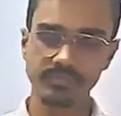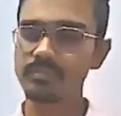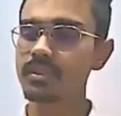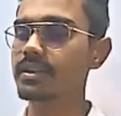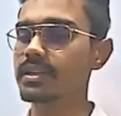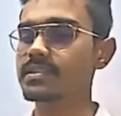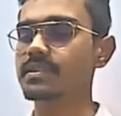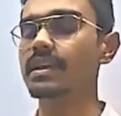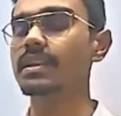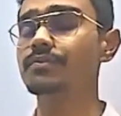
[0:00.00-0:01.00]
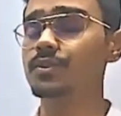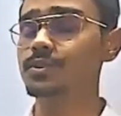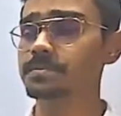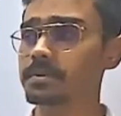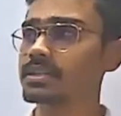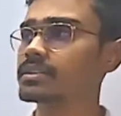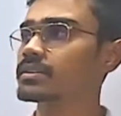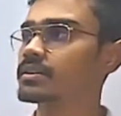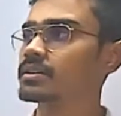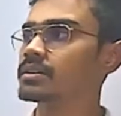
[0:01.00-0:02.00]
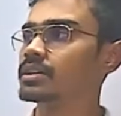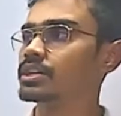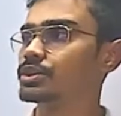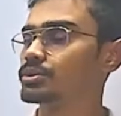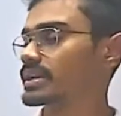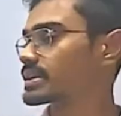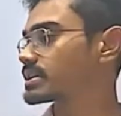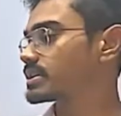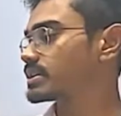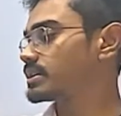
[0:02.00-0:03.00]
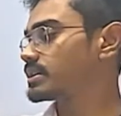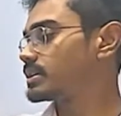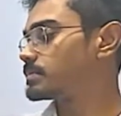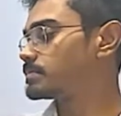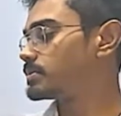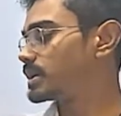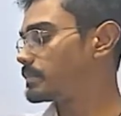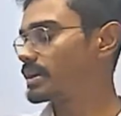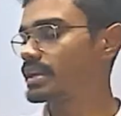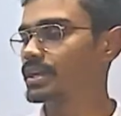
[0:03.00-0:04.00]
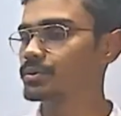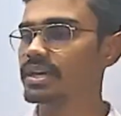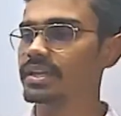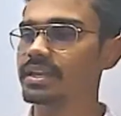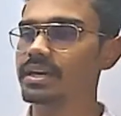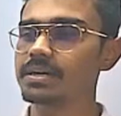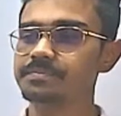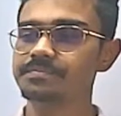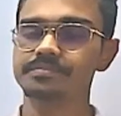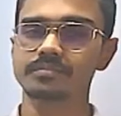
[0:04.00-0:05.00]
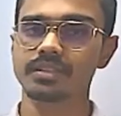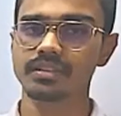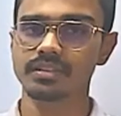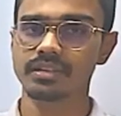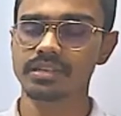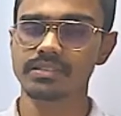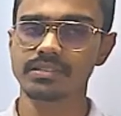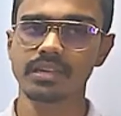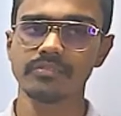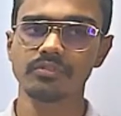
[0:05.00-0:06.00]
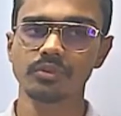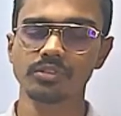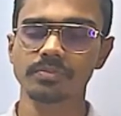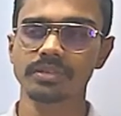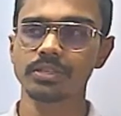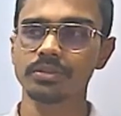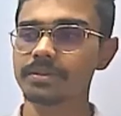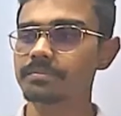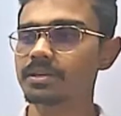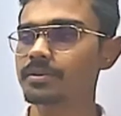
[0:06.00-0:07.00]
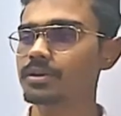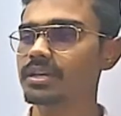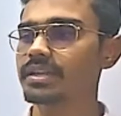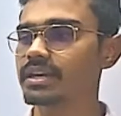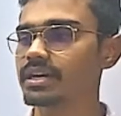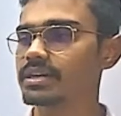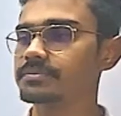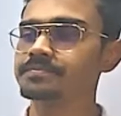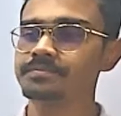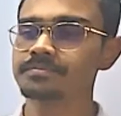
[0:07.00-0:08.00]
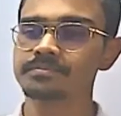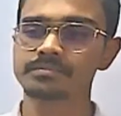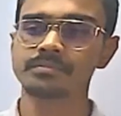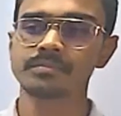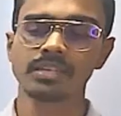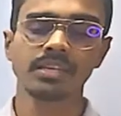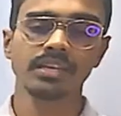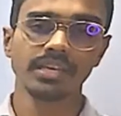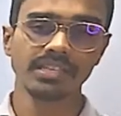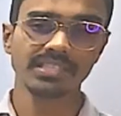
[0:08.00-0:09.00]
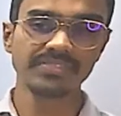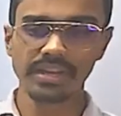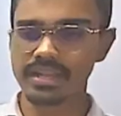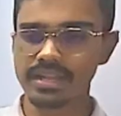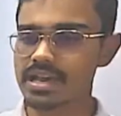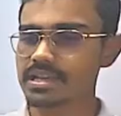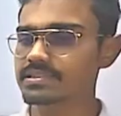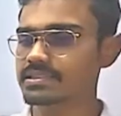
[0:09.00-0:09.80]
Tensile force per unit perpendicular area. Tensile force per unit perpendicular area is defined as